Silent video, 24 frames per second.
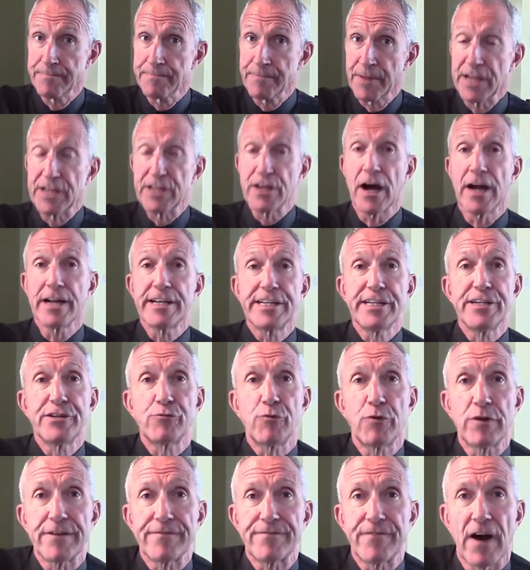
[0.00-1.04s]
In
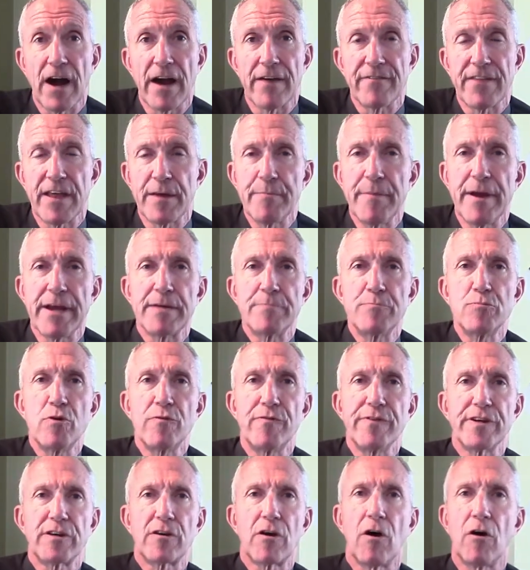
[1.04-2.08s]
1925, they made a
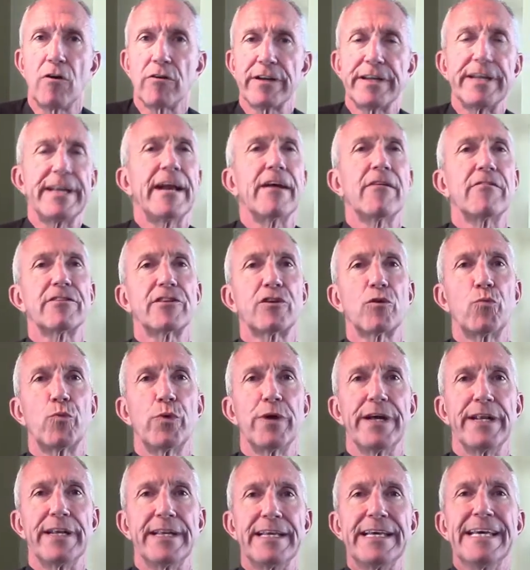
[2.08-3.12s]
movie called Inherit the
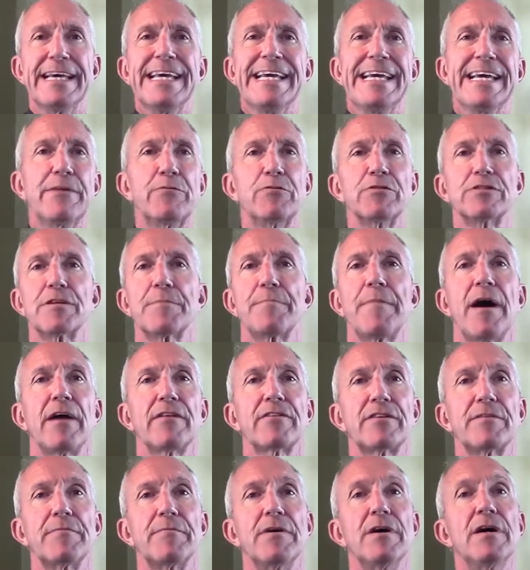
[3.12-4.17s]
Wind. It was
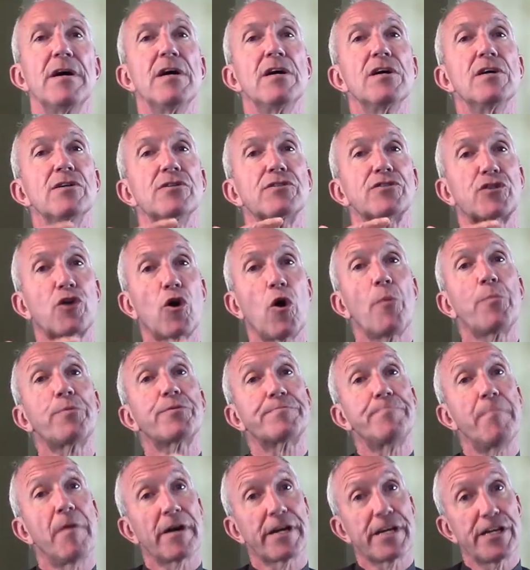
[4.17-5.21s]
about the
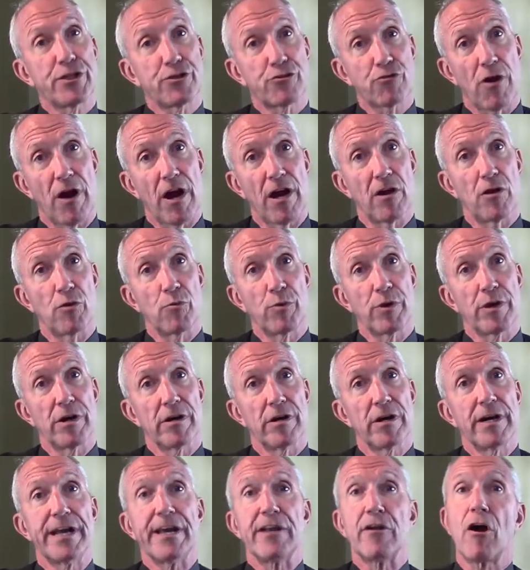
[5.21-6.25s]
Scopes monkey trial
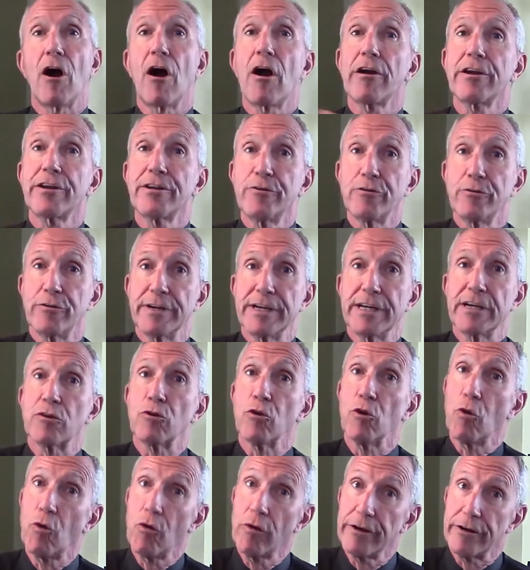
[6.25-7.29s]
where an
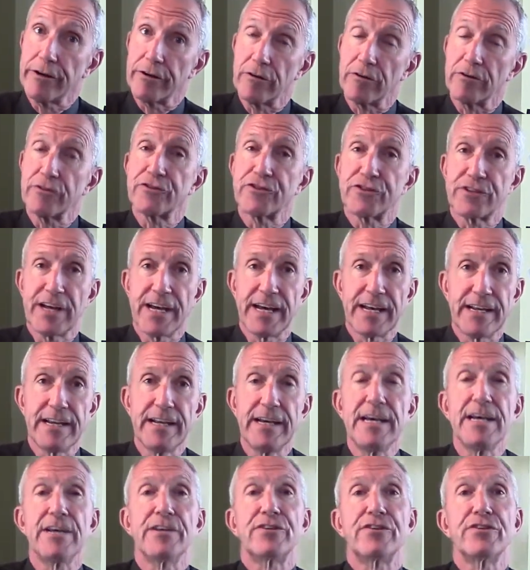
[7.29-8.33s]
arguing lawyer
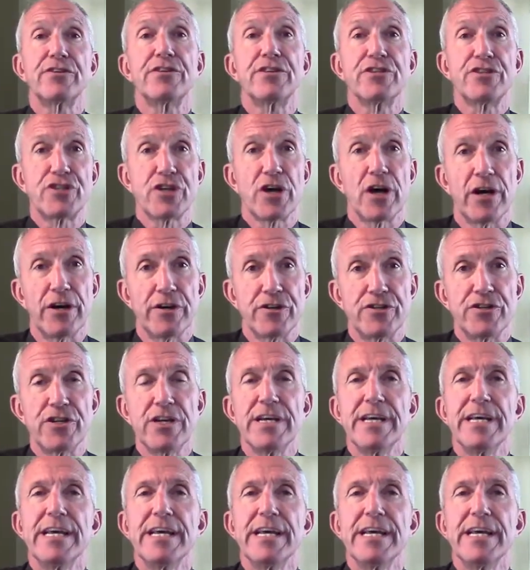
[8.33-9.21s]
said to the judge,